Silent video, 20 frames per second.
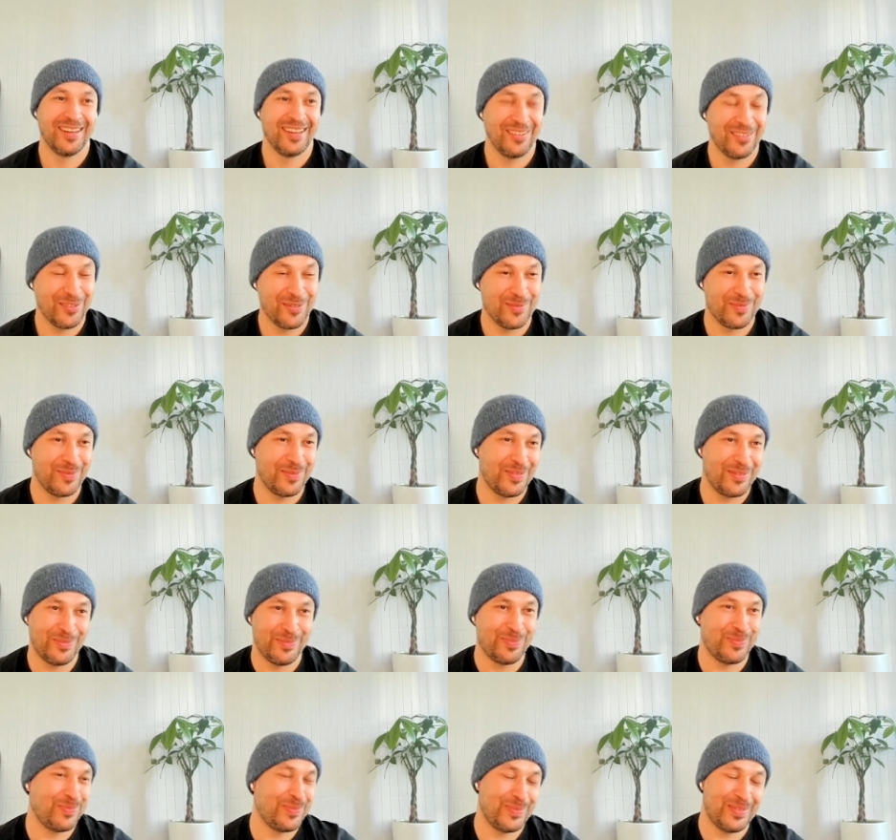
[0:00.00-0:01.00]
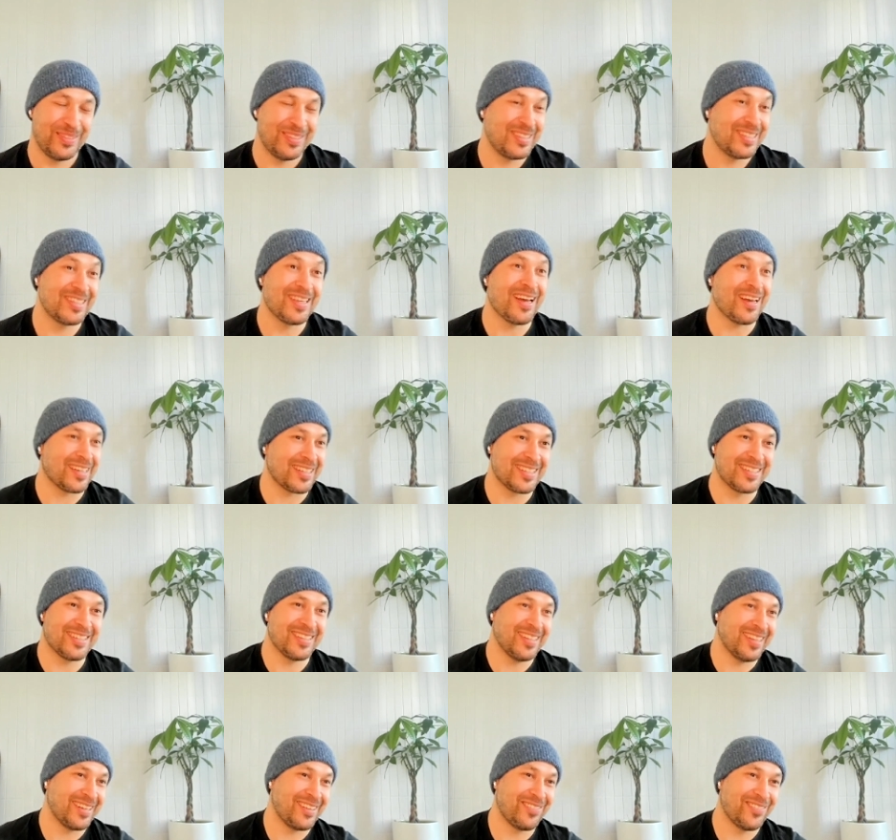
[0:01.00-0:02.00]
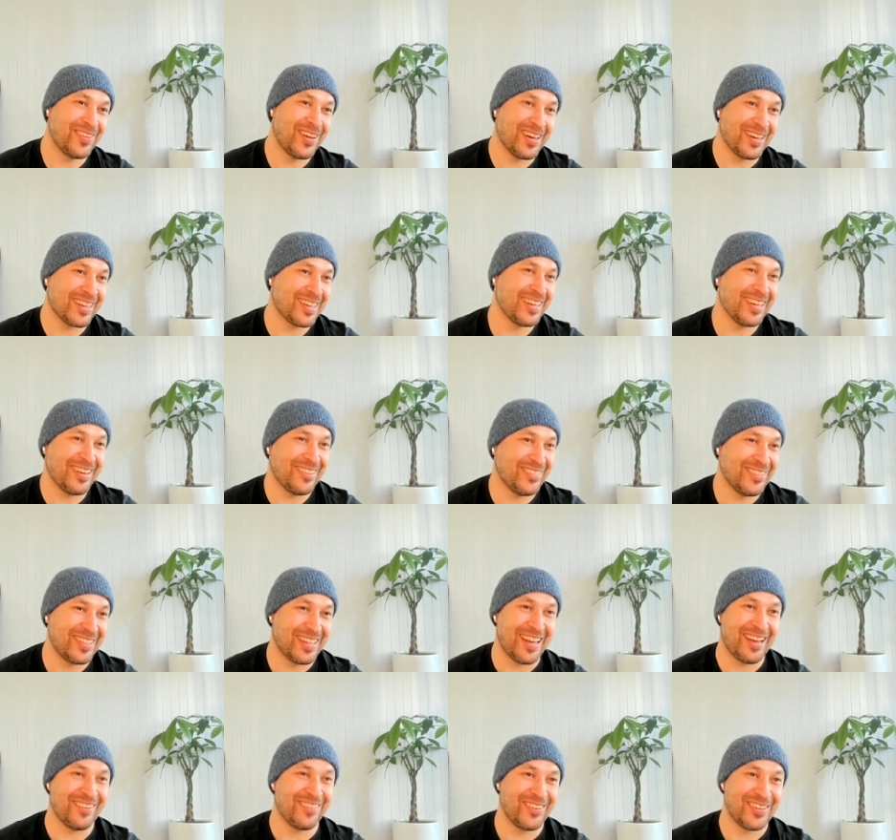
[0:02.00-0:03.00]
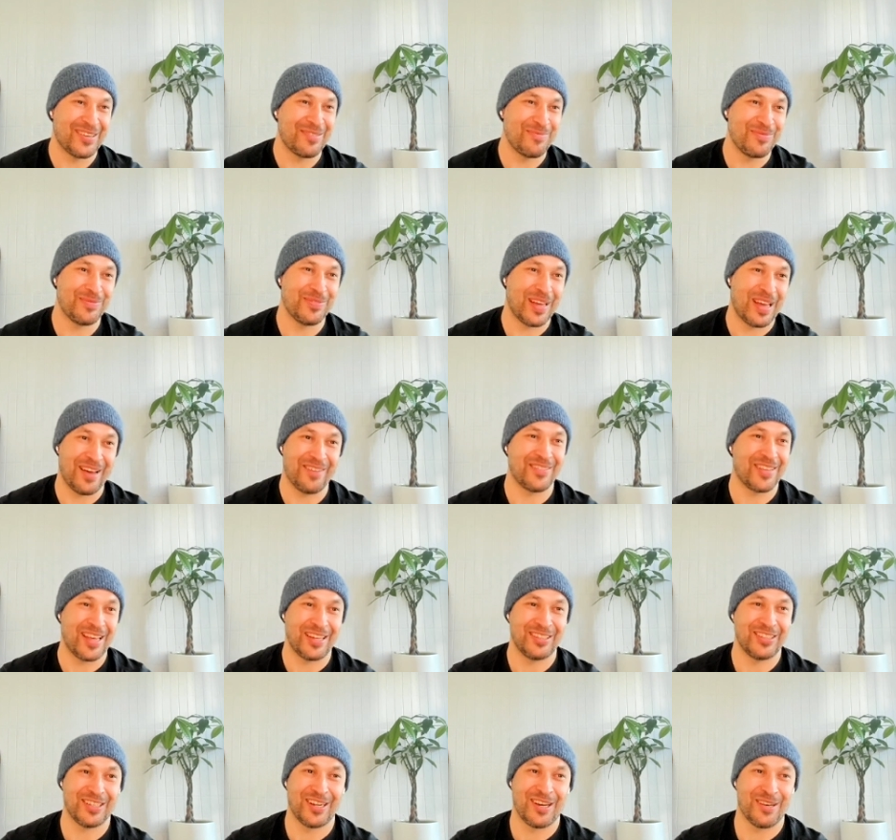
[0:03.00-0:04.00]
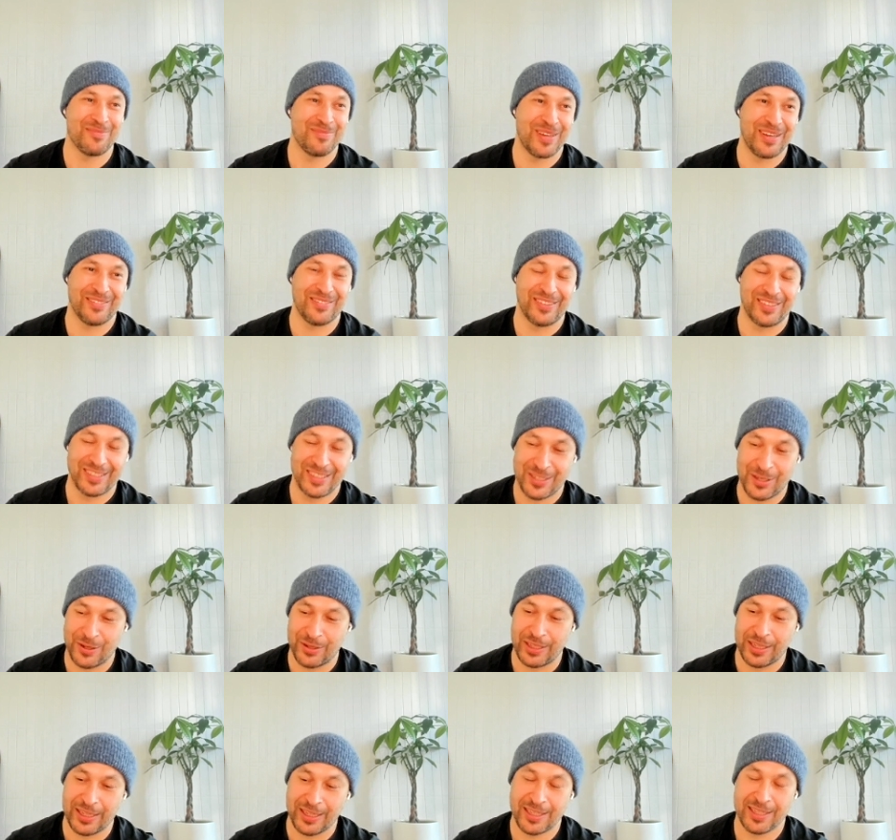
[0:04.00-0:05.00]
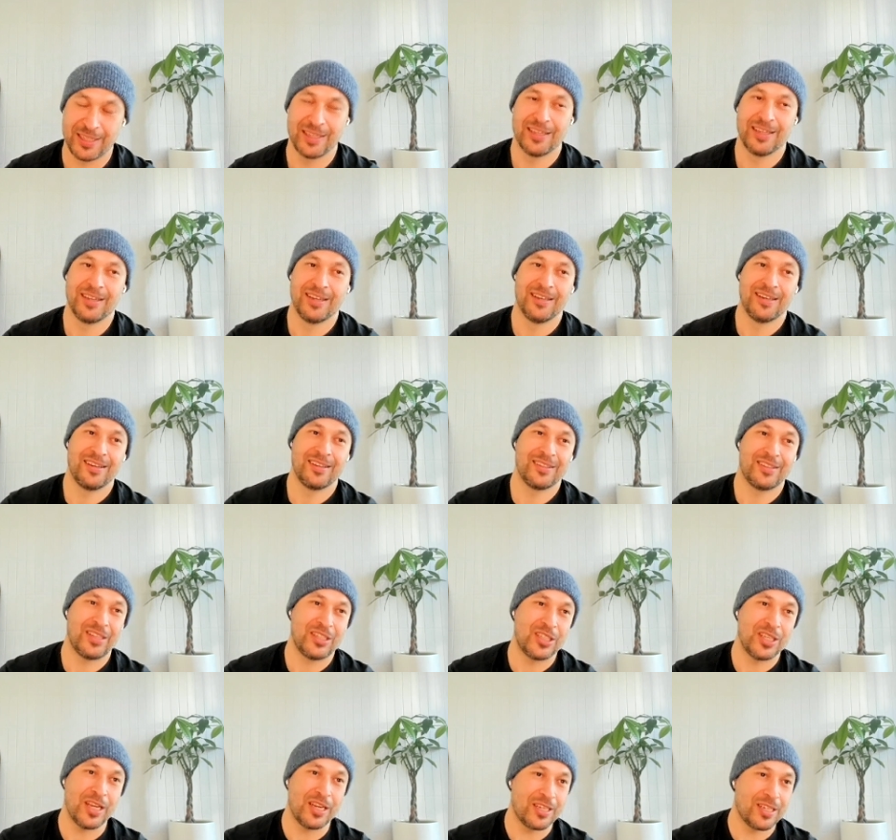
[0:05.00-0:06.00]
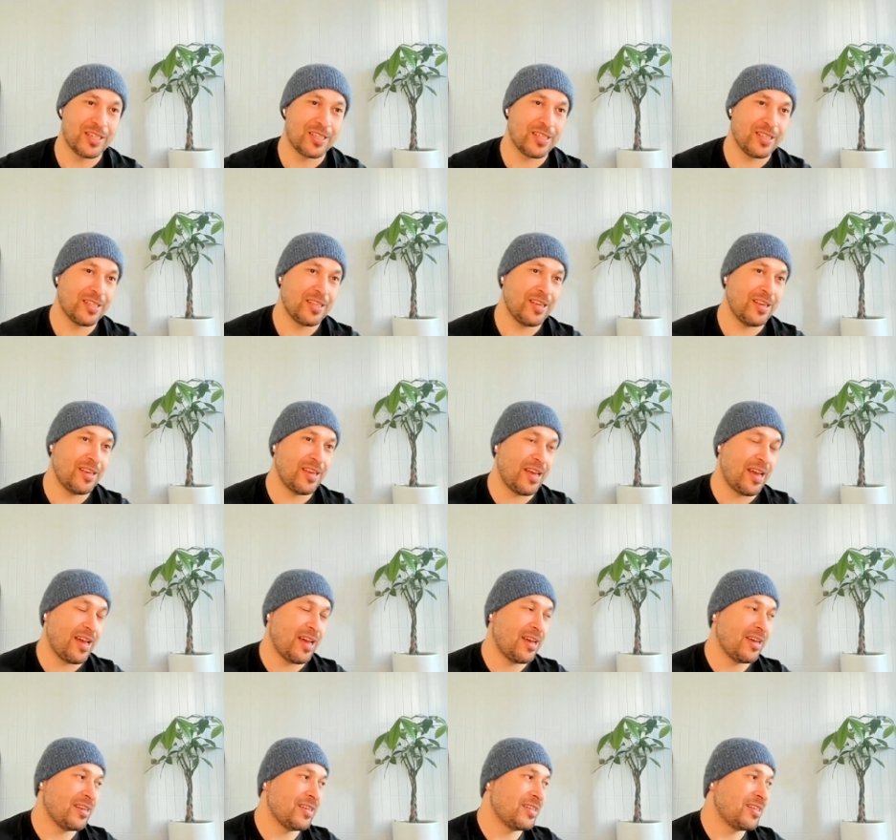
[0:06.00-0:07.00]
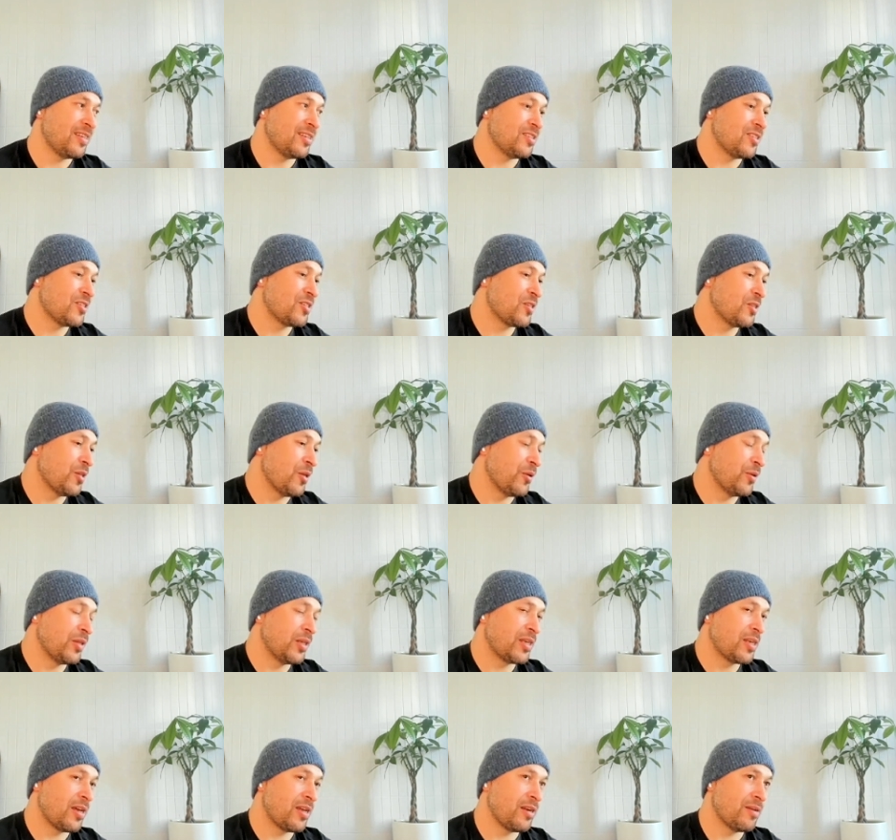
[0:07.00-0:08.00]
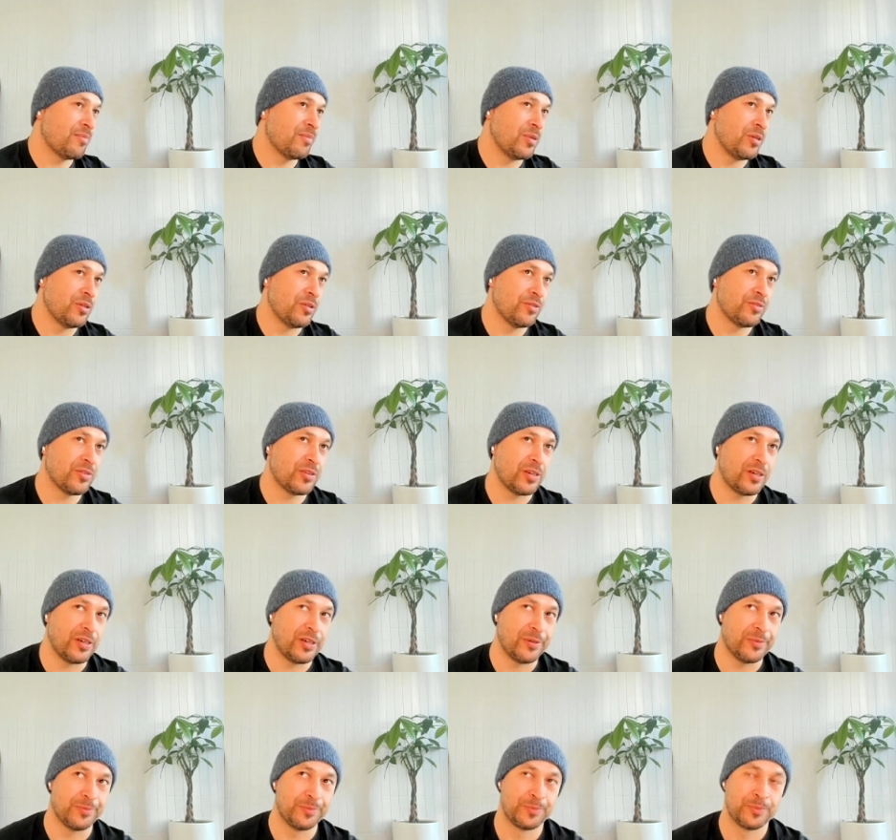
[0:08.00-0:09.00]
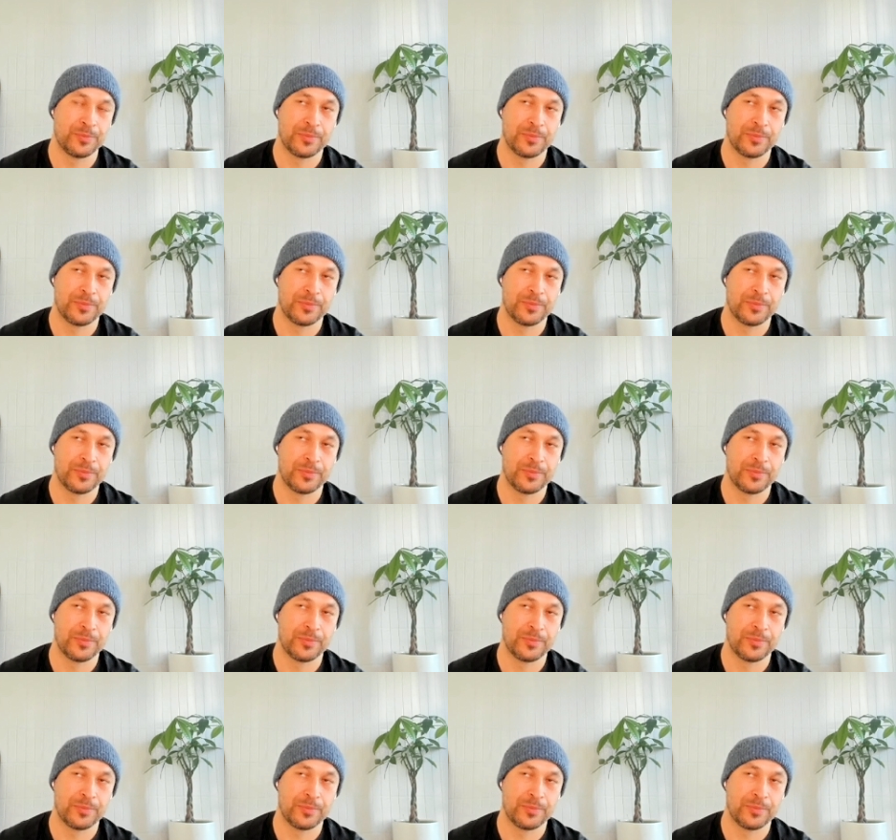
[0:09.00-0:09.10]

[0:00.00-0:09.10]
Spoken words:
It sucks. Fuck, I would not want to have that job ever. So the changes that they add and slowly kind of move are